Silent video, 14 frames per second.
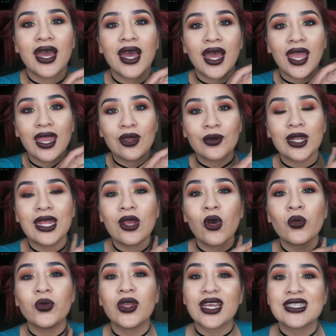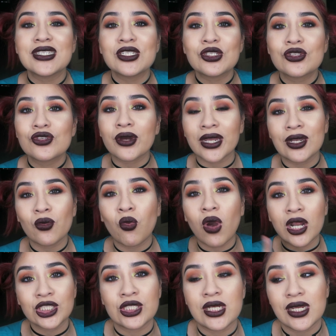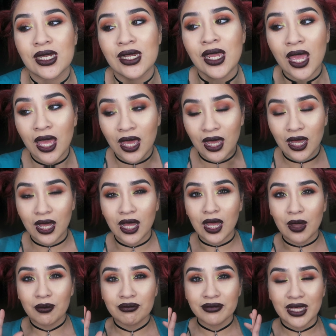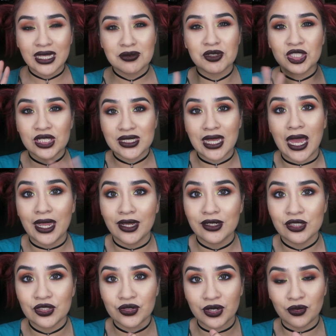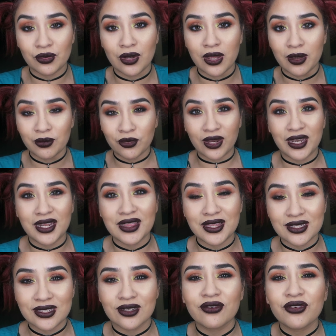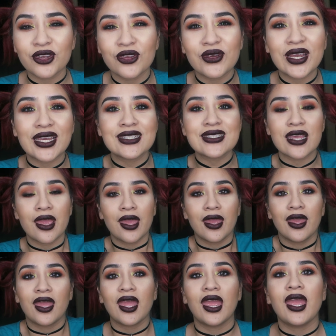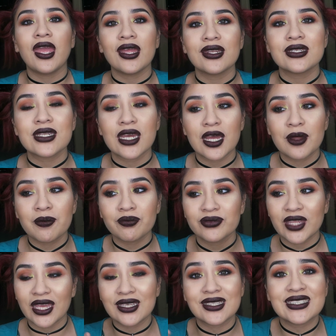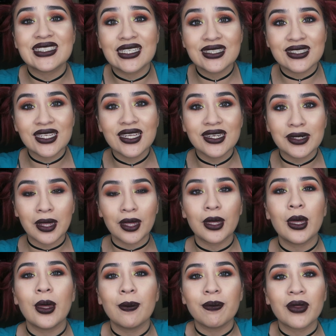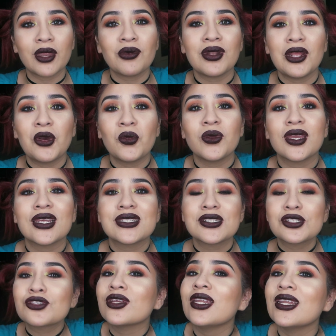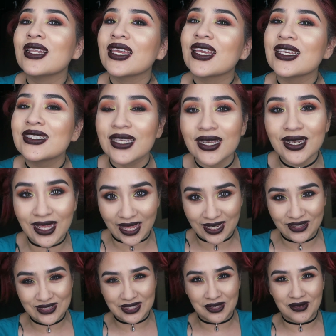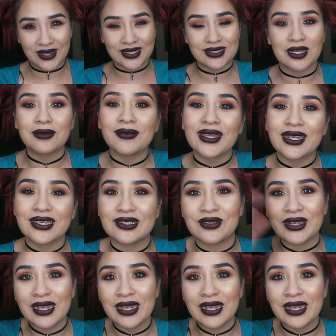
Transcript: I really hope you guys enjoyed watching as much as I enjoyed creating this look for you guys, and I guess that's it. I really hope you guys enjoyed it, like I said, and I'll see you guys on my next